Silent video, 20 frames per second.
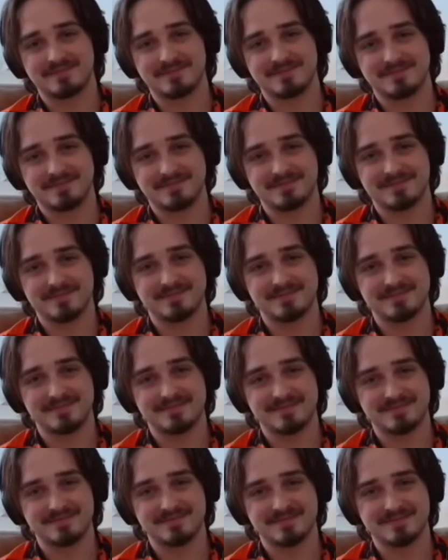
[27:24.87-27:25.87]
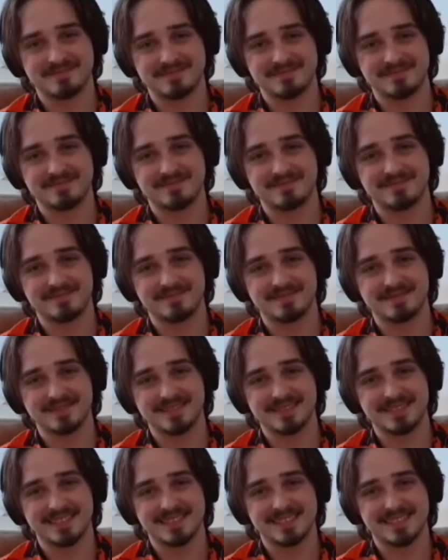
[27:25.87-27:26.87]

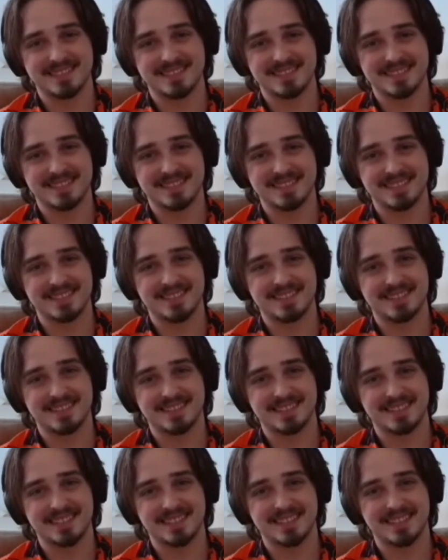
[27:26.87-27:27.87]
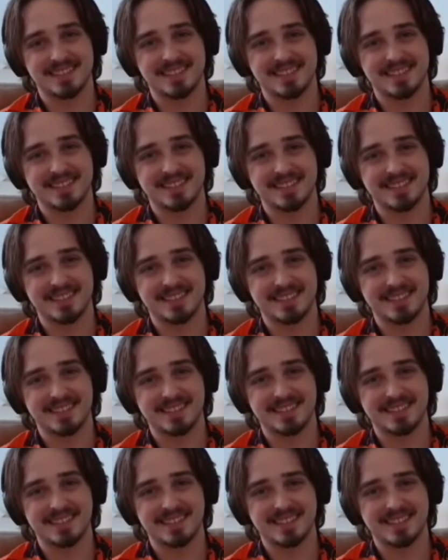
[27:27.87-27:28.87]

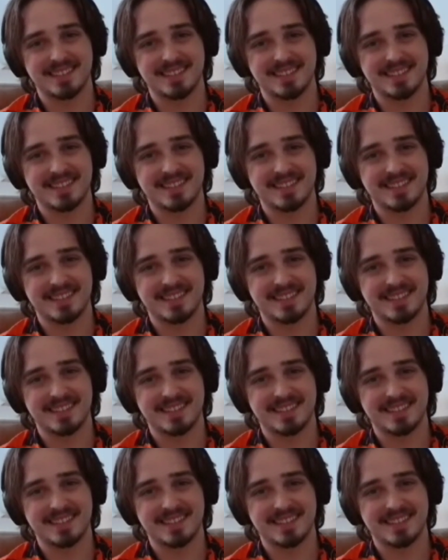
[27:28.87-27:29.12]
The person shown says nothing.